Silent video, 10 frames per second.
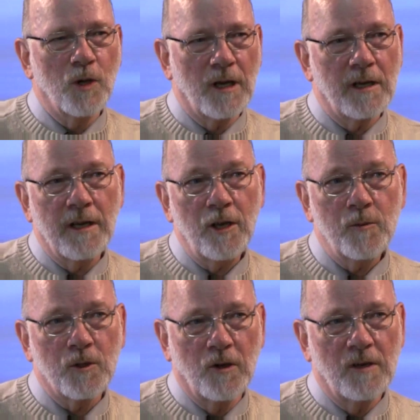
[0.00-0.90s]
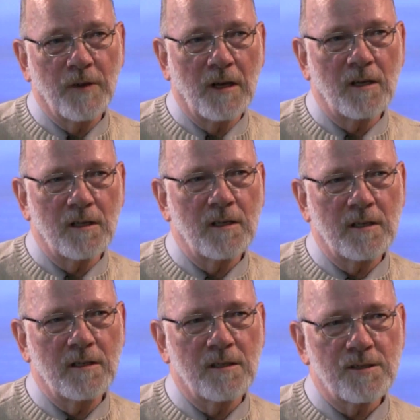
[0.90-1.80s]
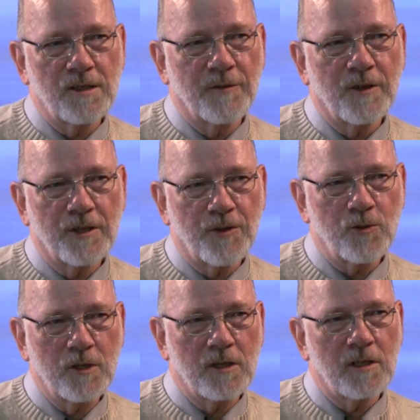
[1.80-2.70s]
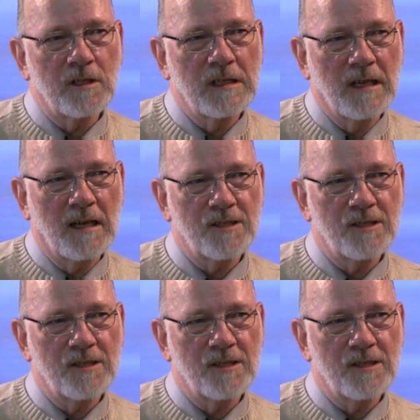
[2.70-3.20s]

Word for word: When I came to Grand Valley in 1973,